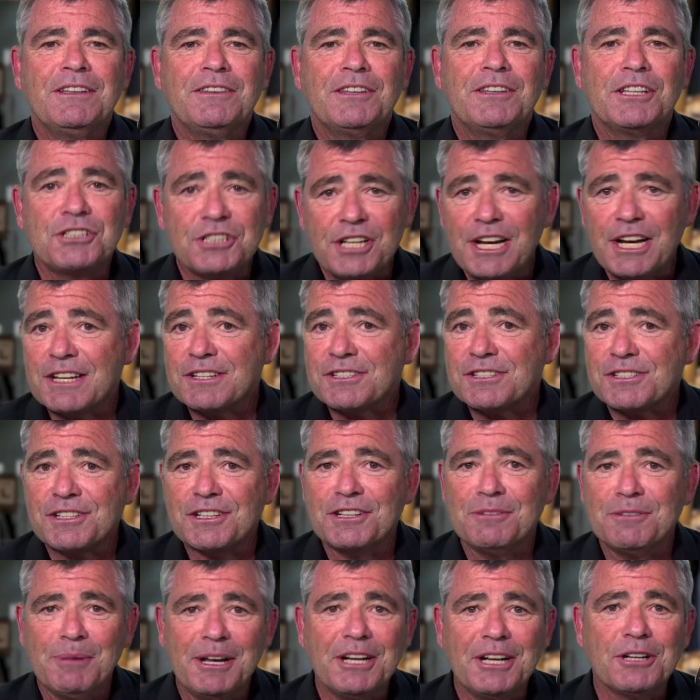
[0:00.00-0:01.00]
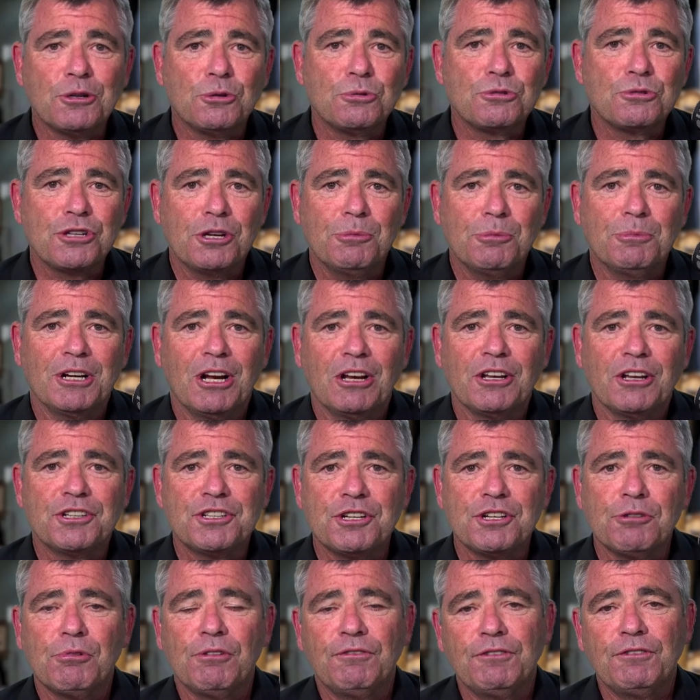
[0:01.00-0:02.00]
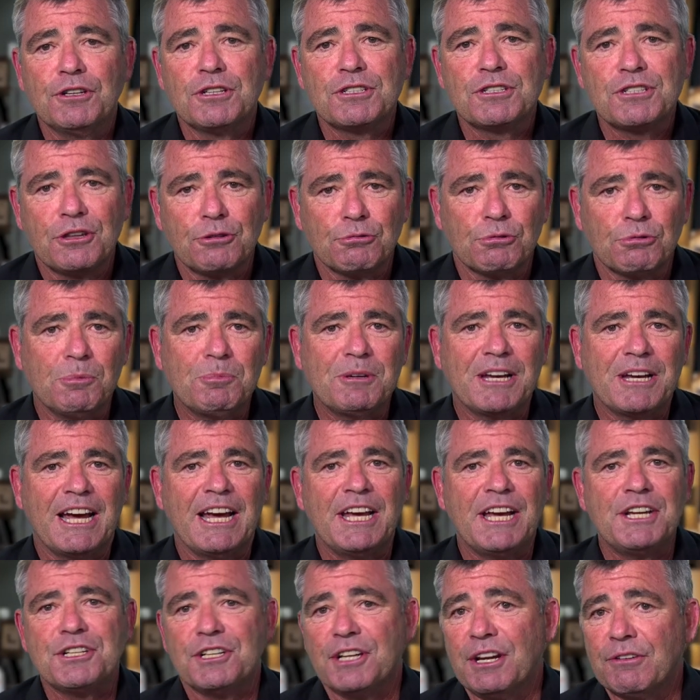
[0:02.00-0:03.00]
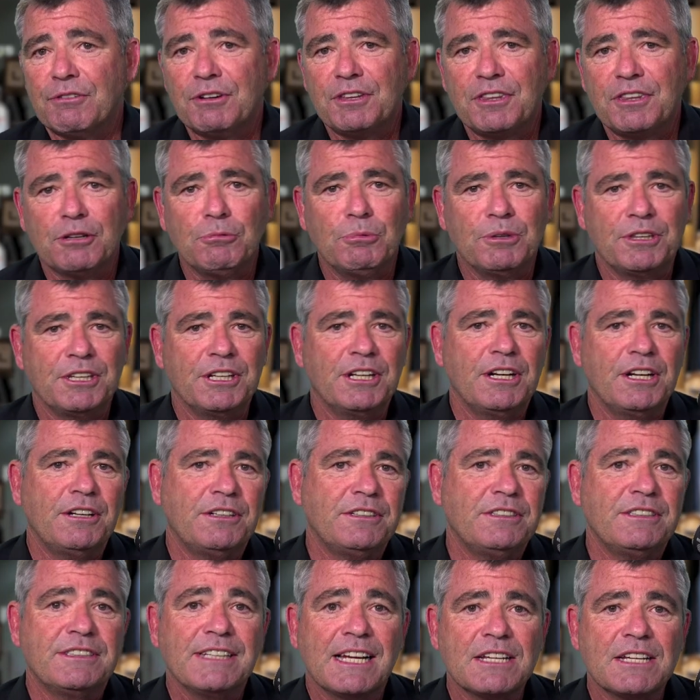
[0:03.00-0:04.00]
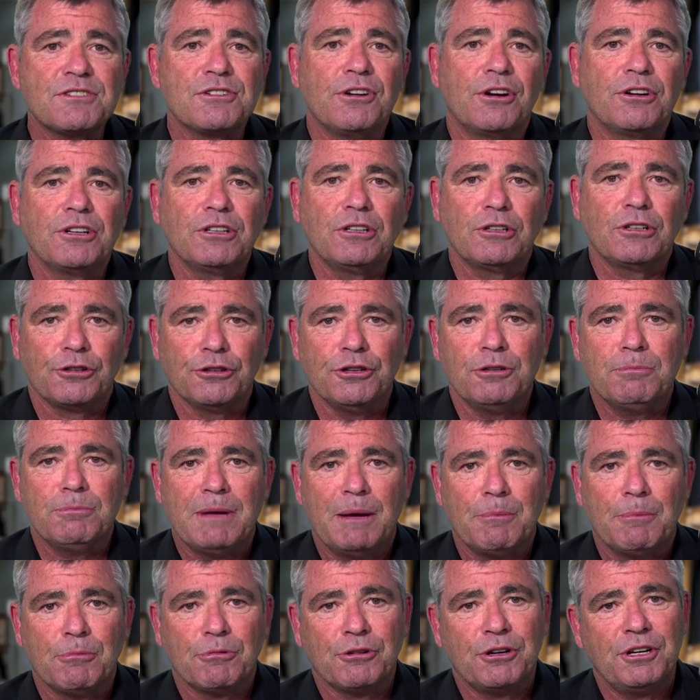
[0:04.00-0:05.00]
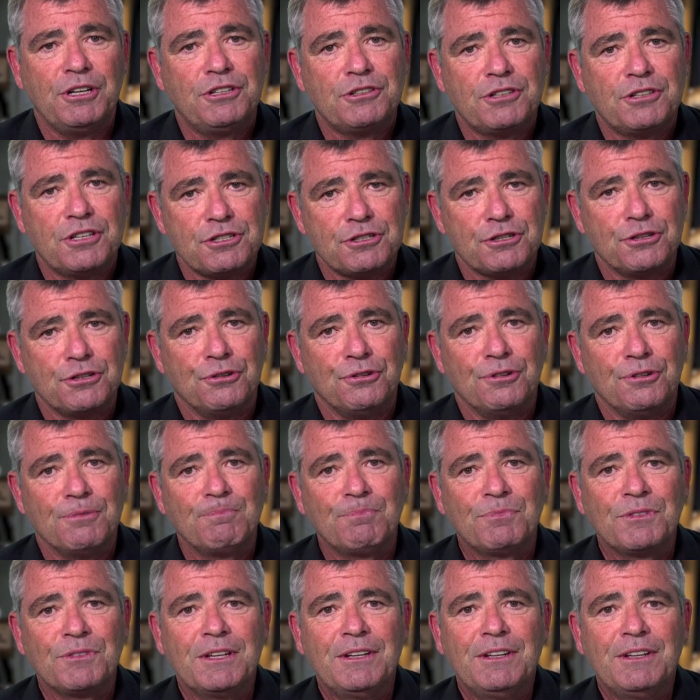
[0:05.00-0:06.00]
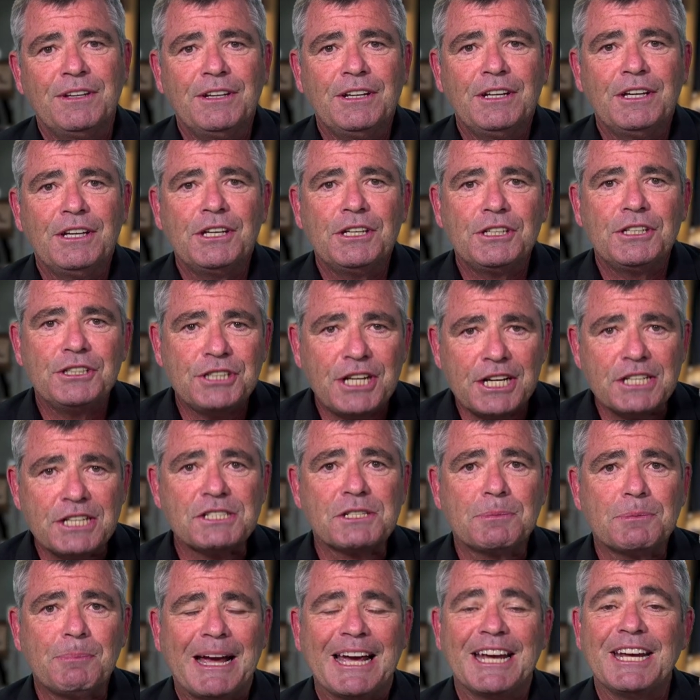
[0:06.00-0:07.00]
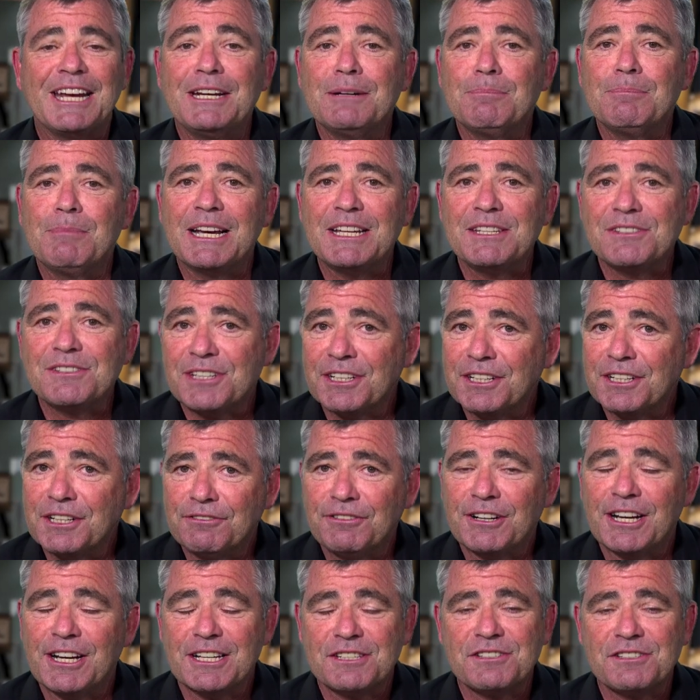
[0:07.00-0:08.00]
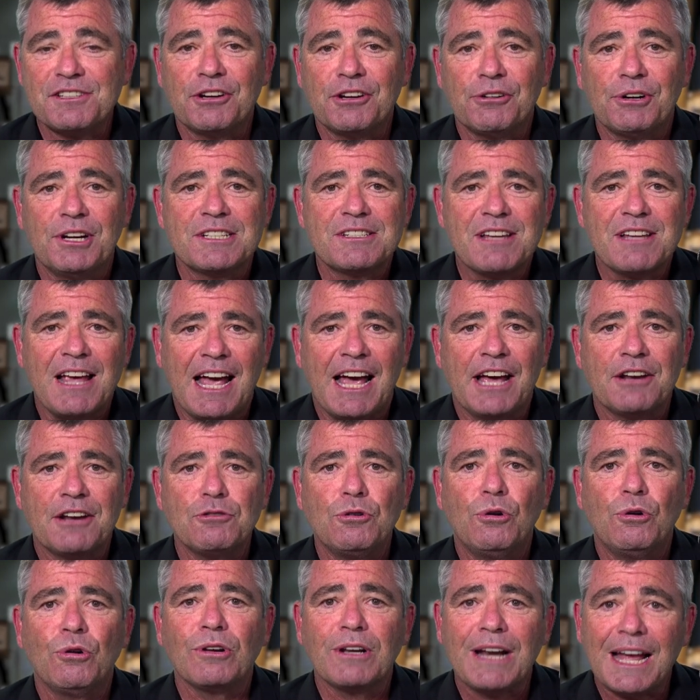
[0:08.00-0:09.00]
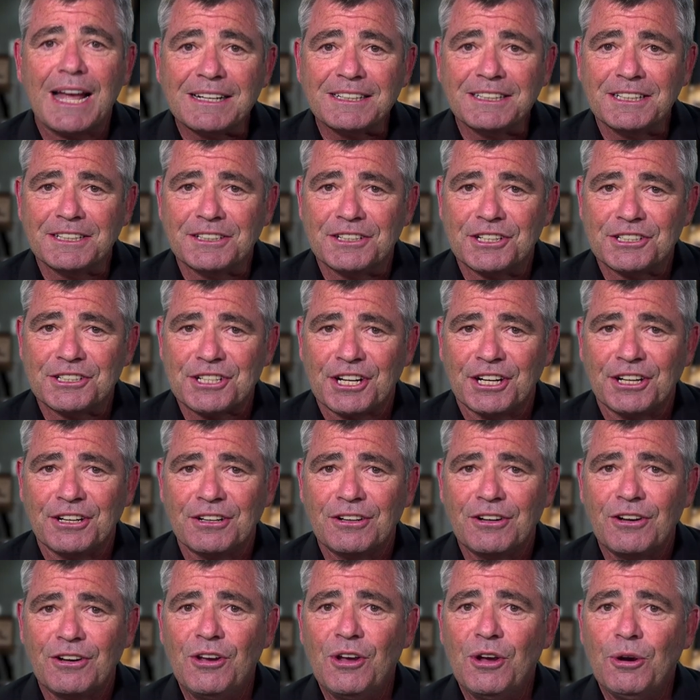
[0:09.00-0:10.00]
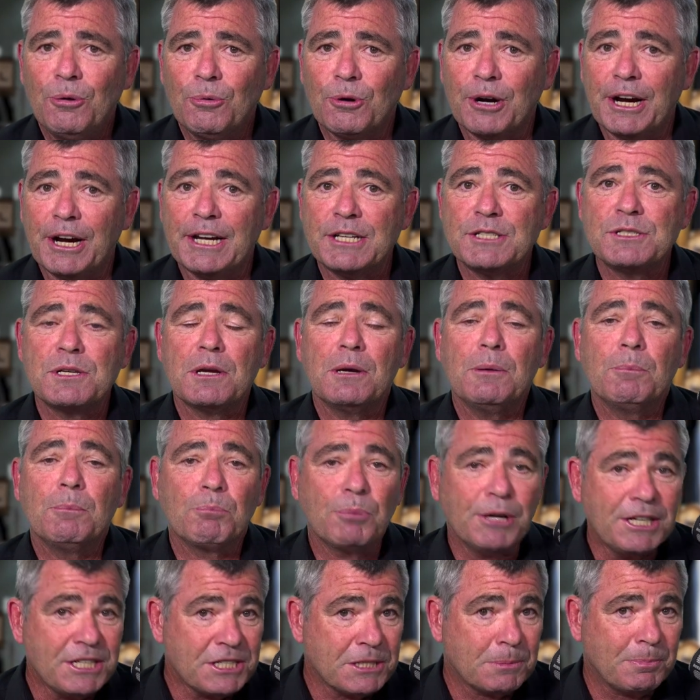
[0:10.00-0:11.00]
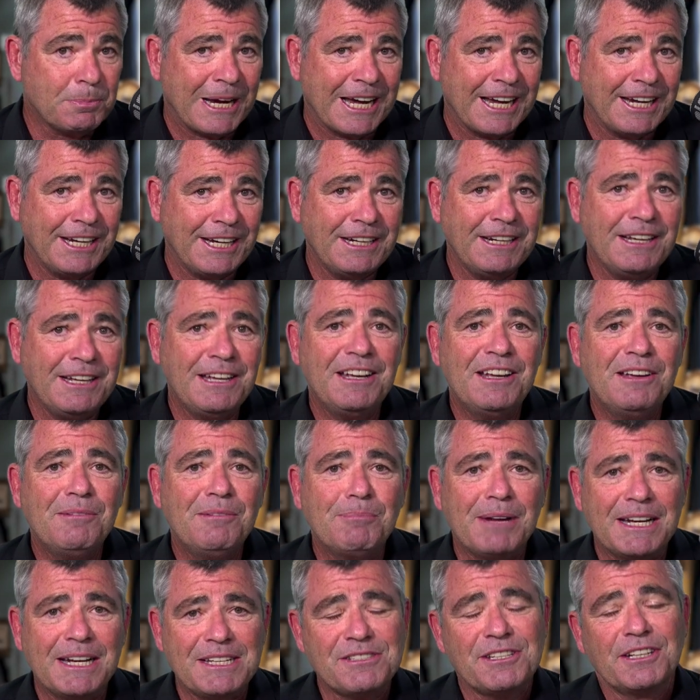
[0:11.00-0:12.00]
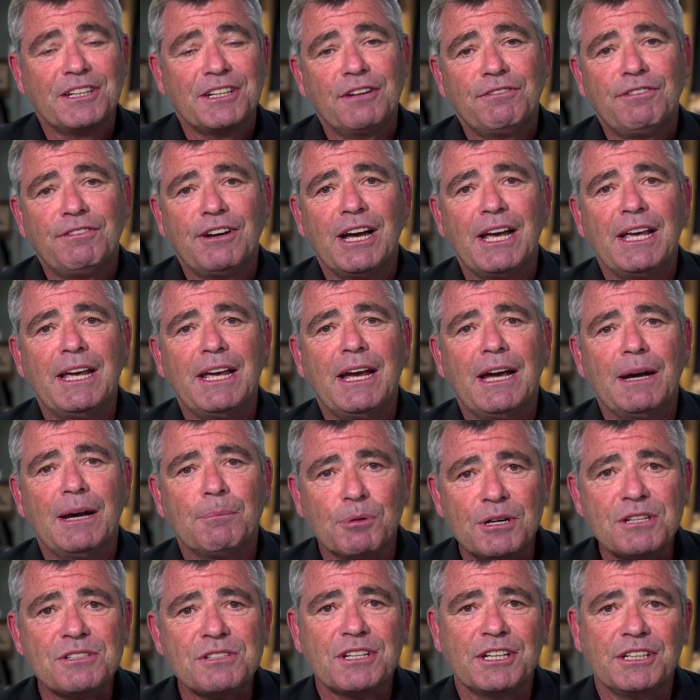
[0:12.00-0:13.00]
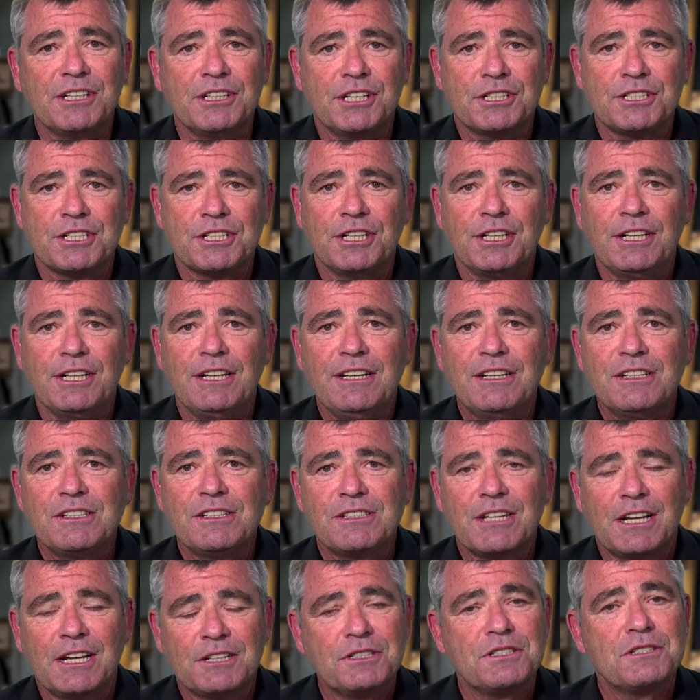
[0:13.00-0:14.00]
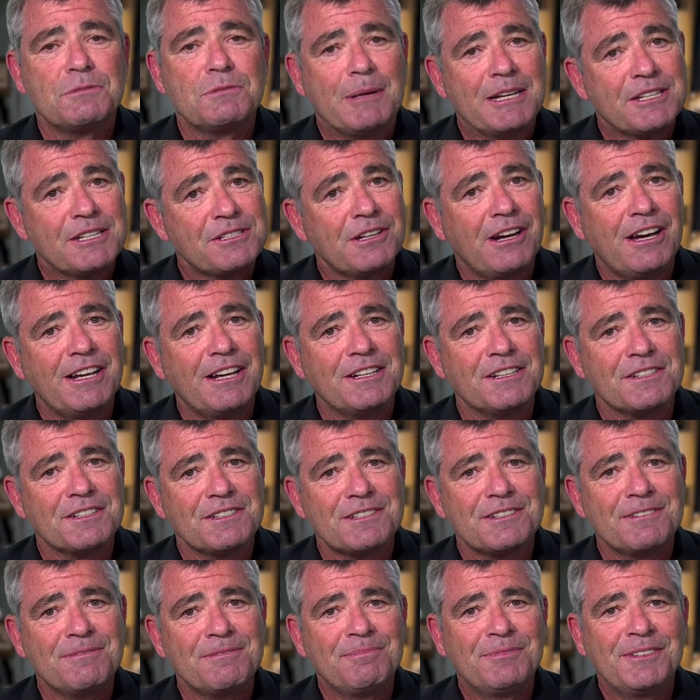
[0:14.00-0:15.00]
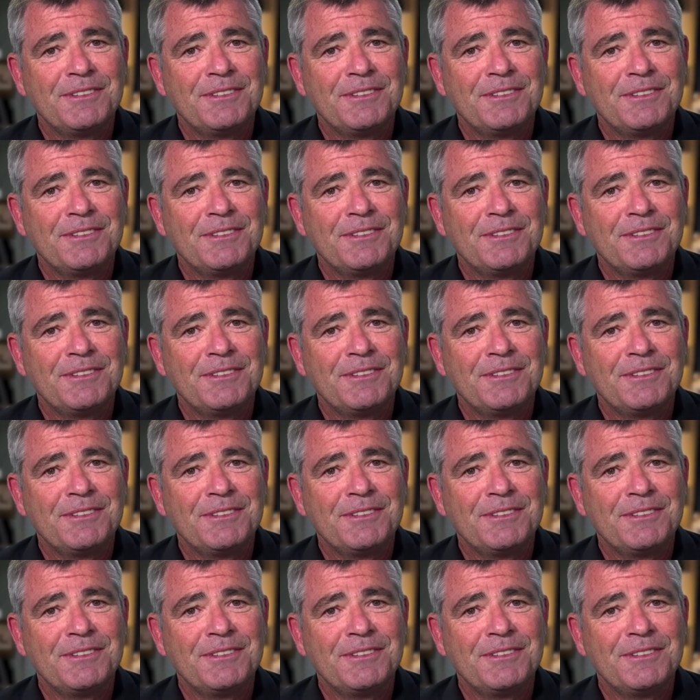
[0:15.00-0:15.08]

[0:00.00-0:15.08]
The chest in medical terminology refers to the rib cage and everything within it and does not include mammary tissue. Chest pain may signify a serious heart or lung condition, whereas breast pain may signify a breast condition such as mastitis.